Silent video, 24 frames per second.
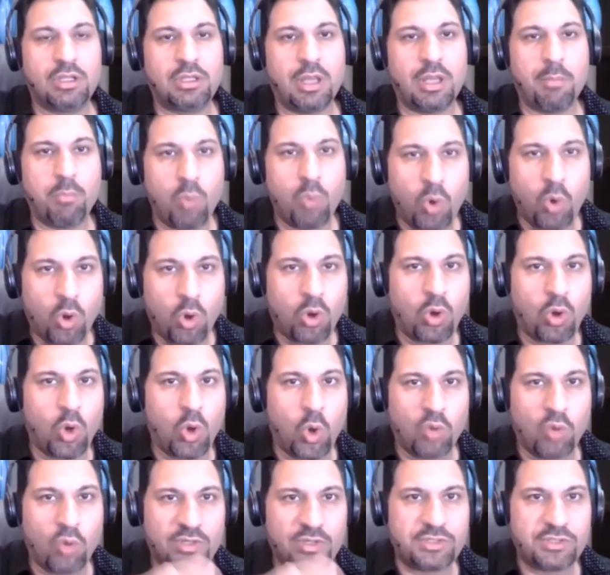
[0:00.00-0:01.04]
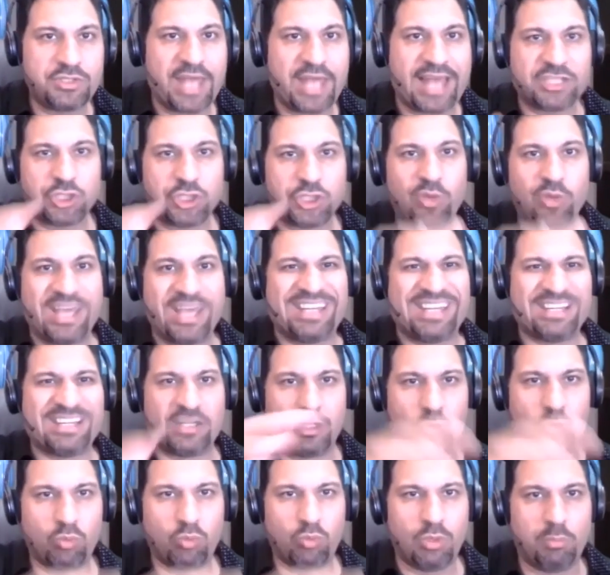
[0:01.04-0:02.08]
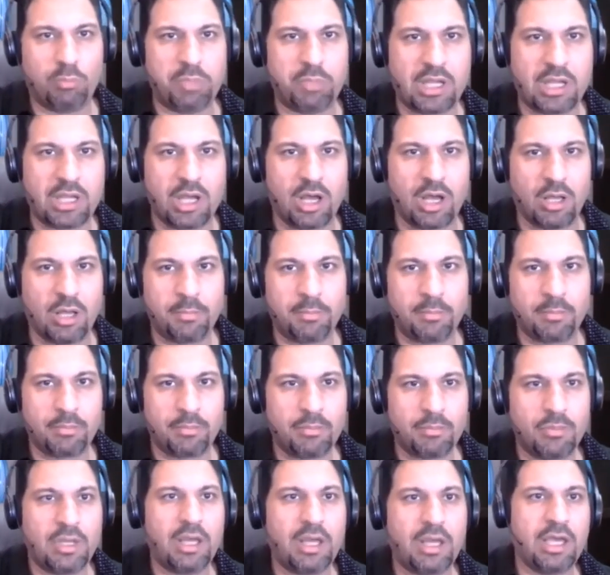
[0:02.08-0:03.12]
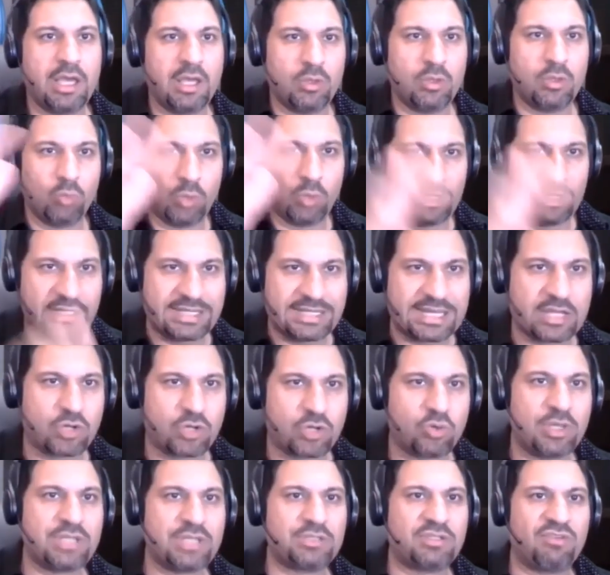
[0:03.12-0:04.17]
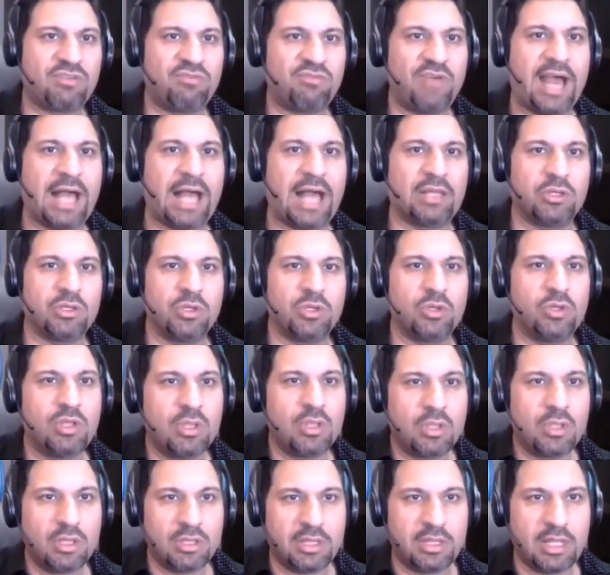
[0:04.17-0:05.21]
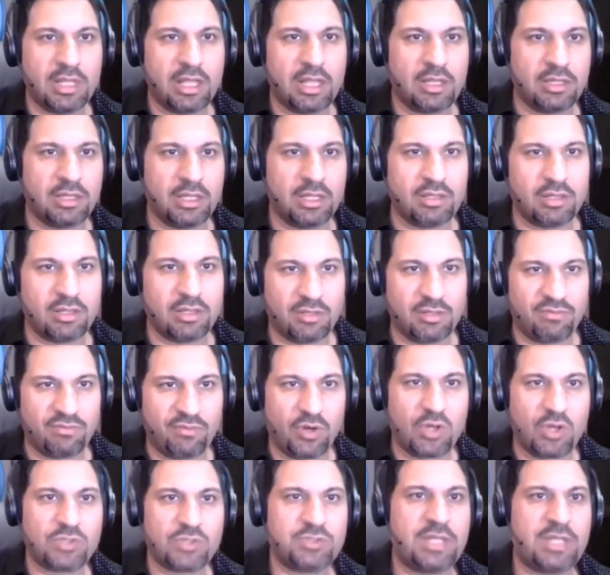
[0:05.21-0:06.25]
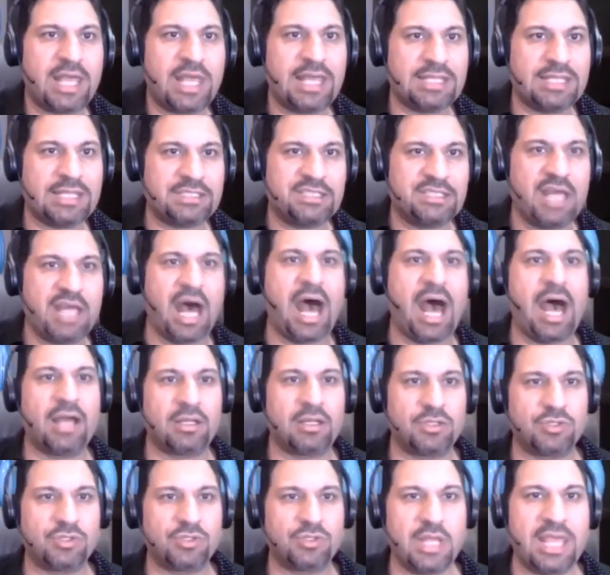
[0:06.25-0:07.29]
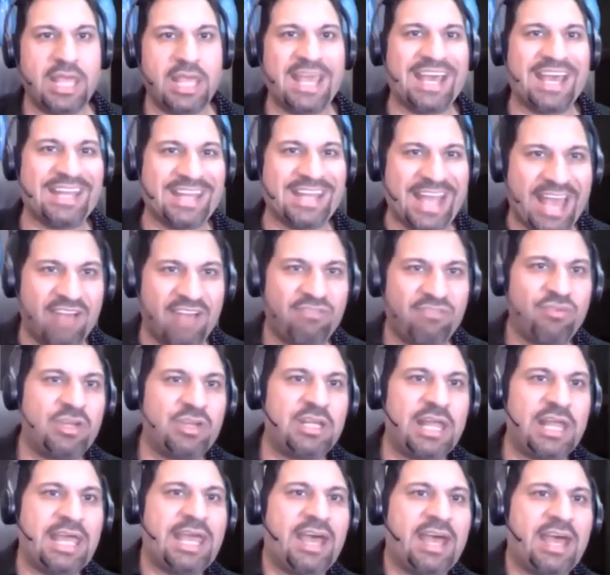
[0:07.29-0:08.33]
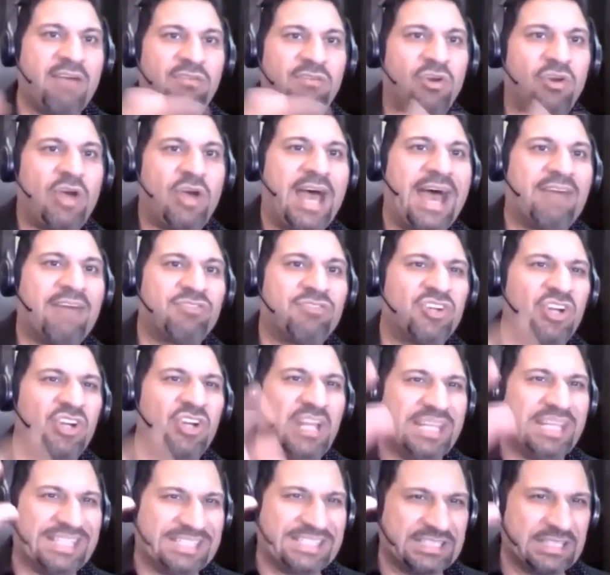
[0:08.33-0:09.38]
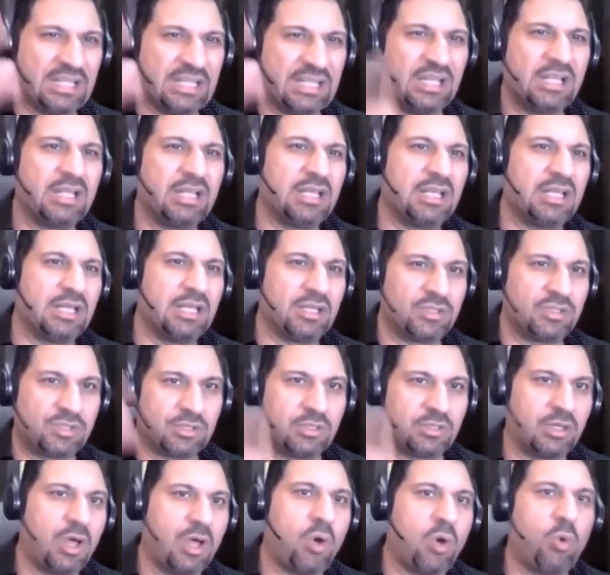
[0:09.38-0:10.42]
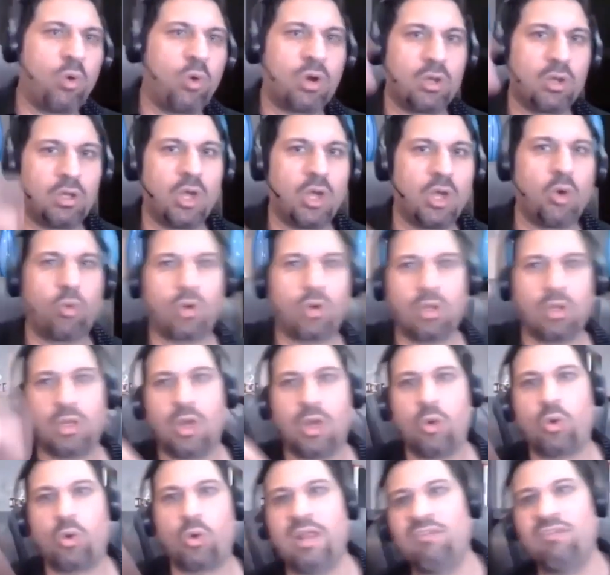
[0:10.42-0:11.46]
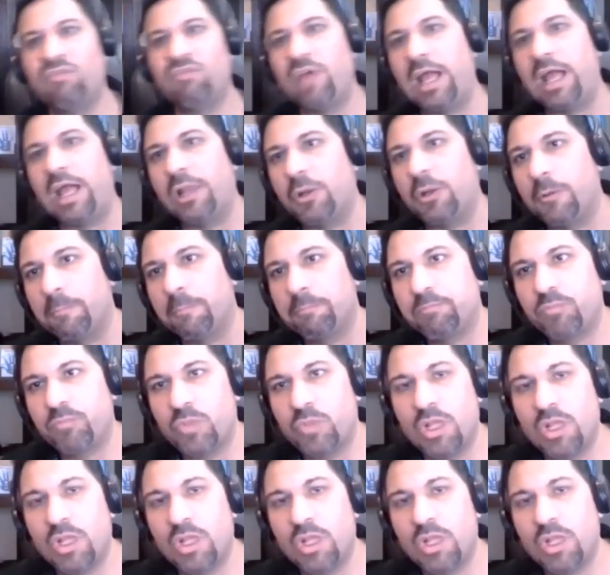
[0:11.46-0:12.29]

the more oversaturated it will become. It will decrease the value. The, the, the first day is the hottest day, and every day ever after is, is lower, lower, lower in value.